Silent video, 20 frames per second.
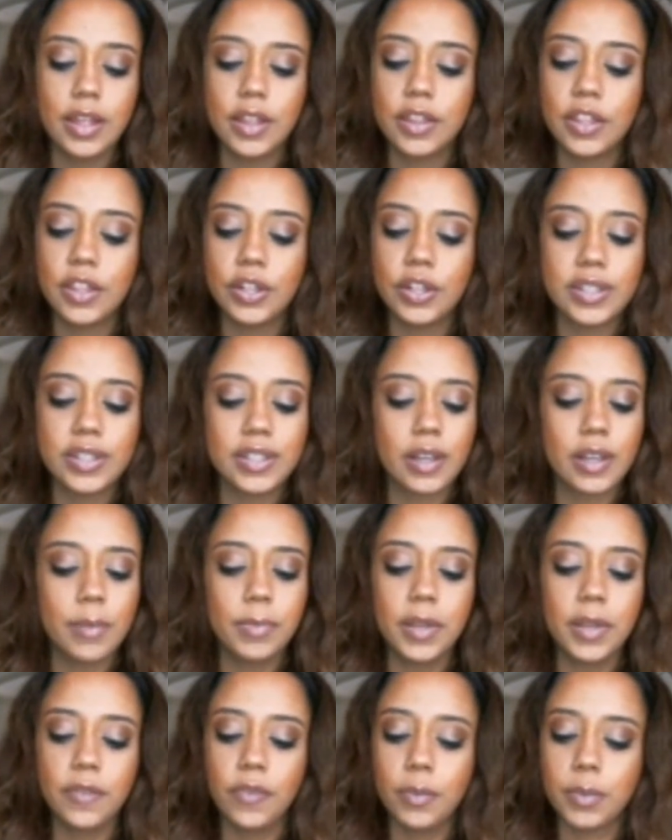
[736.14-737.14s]
there's
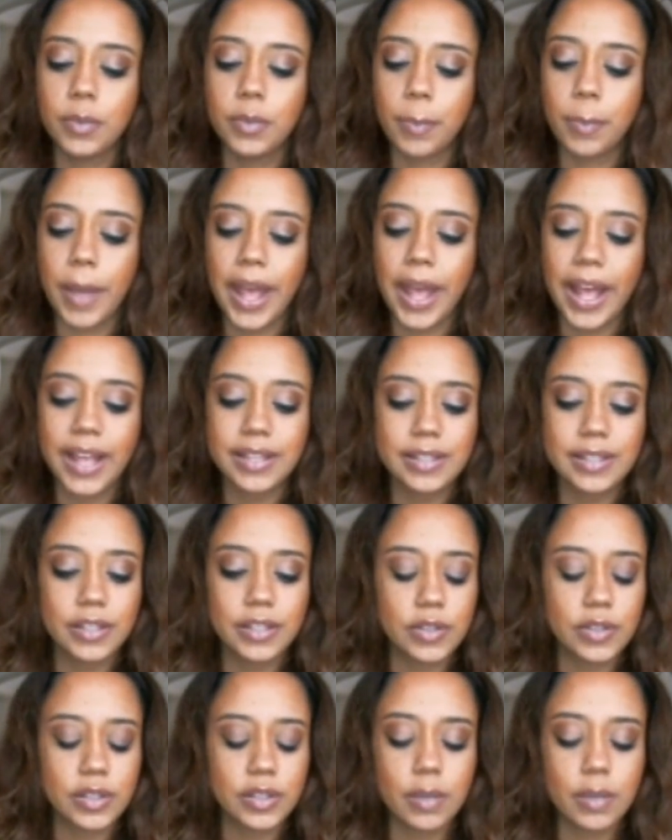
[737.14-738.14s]
something from the past,
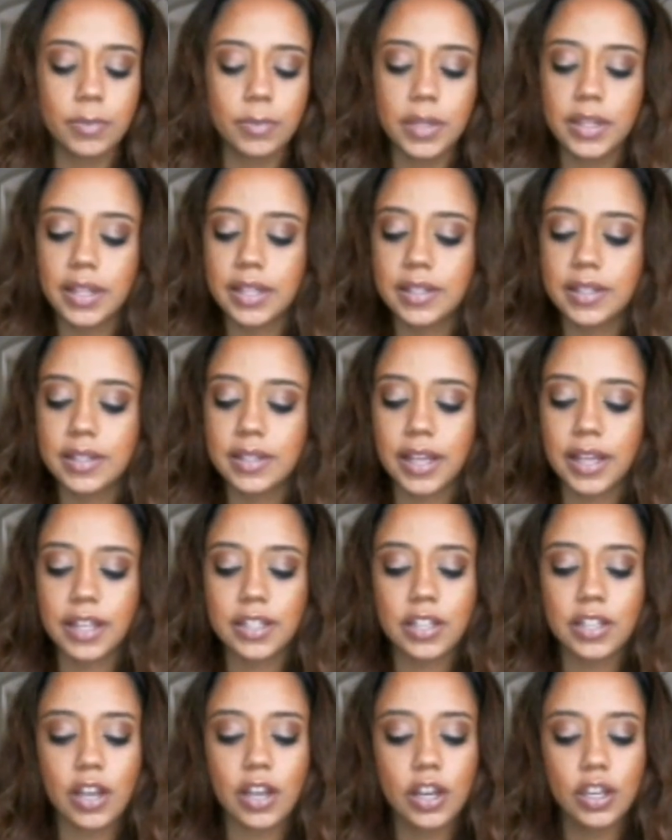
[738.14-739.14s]
there's something that's like
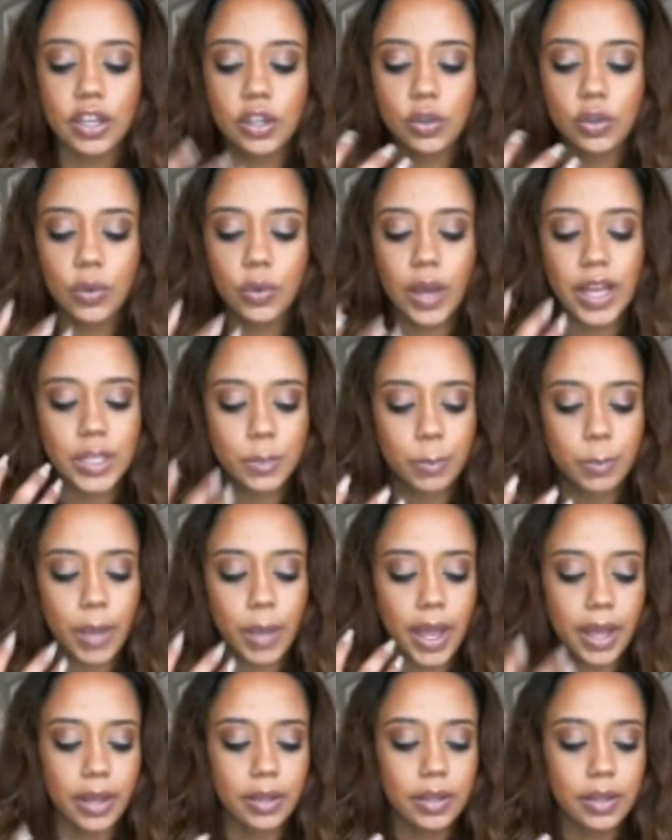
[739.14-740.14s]
tugging you guys
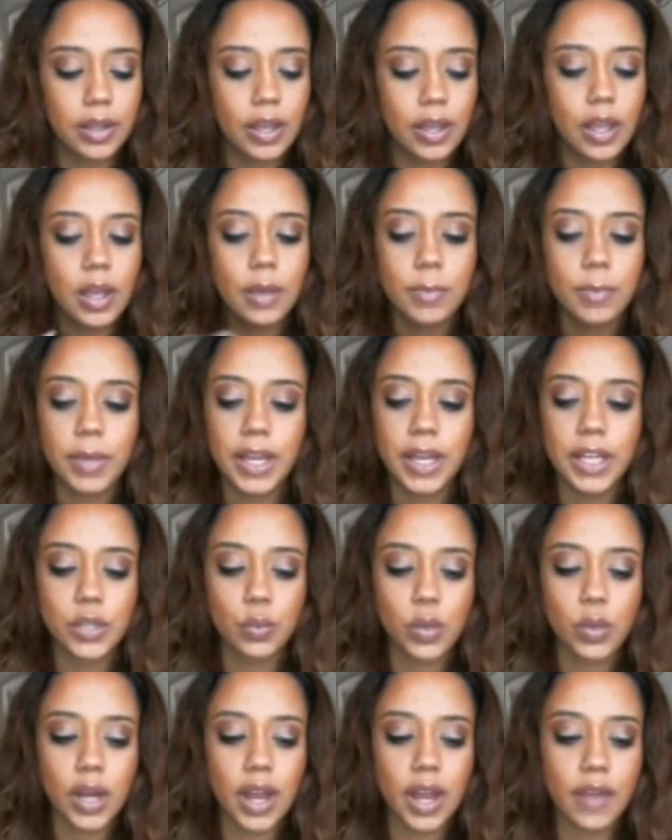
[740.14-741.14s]
back, because
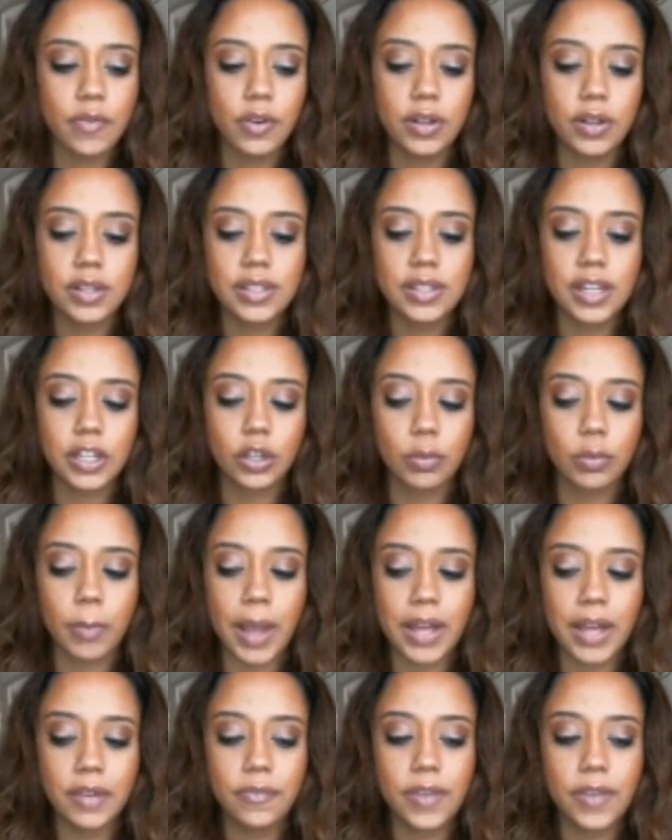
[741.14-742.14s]
whatever it is that you're
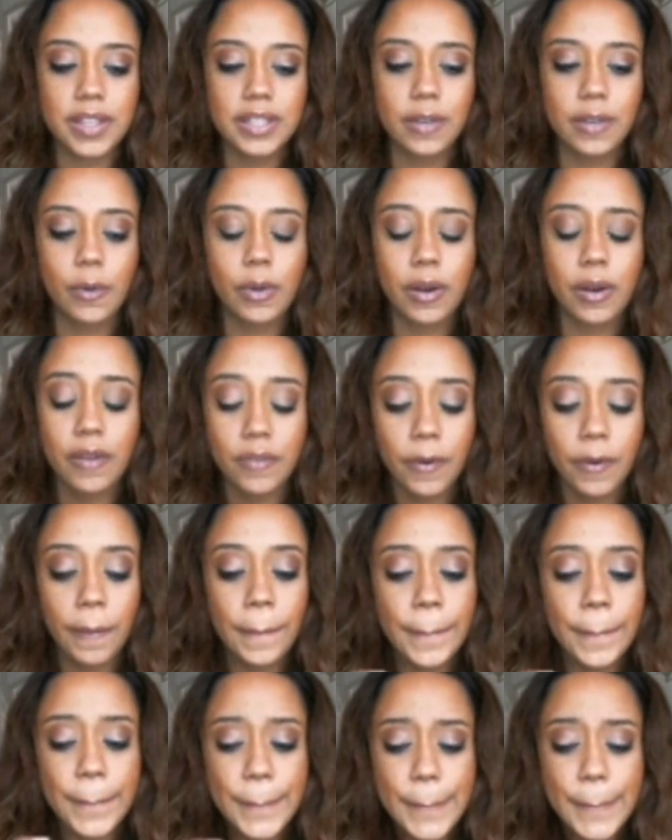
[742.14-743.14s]
manifesting,
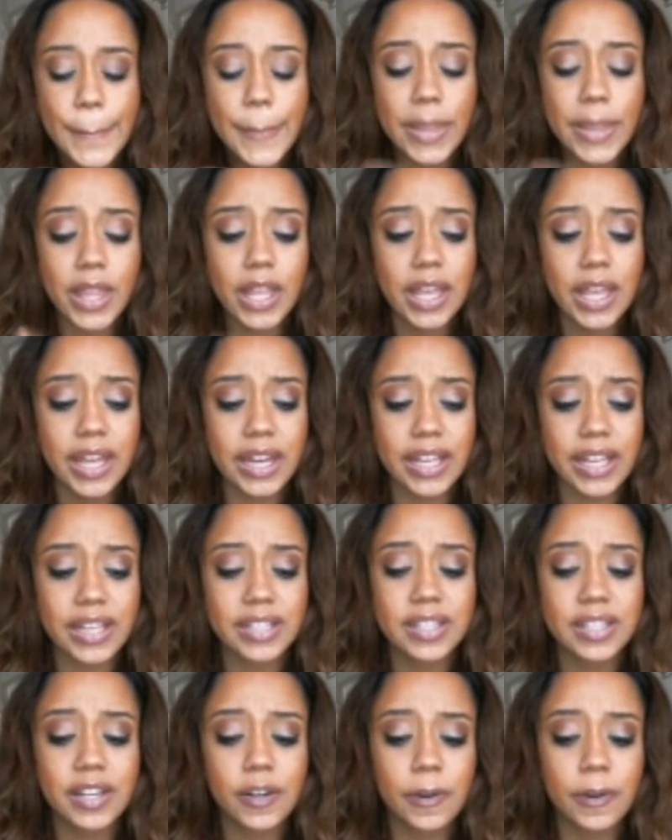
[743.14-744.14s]
whatever it
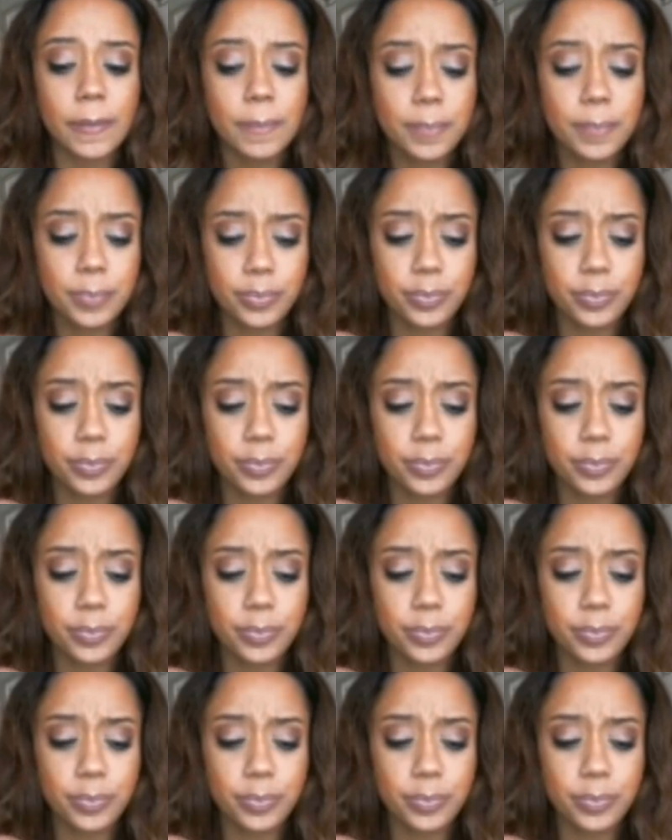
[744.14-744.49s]
is here